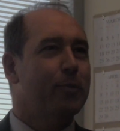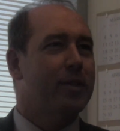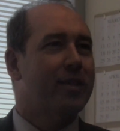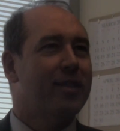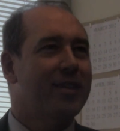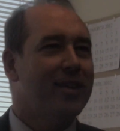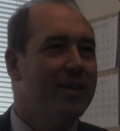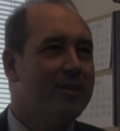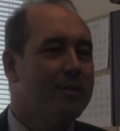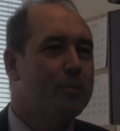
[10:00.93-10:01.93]
with at
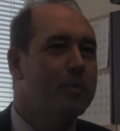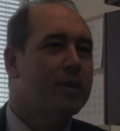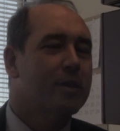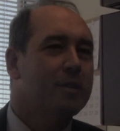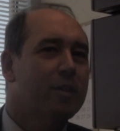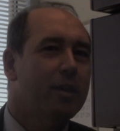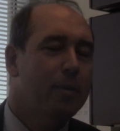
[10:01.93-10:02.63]
NASA because,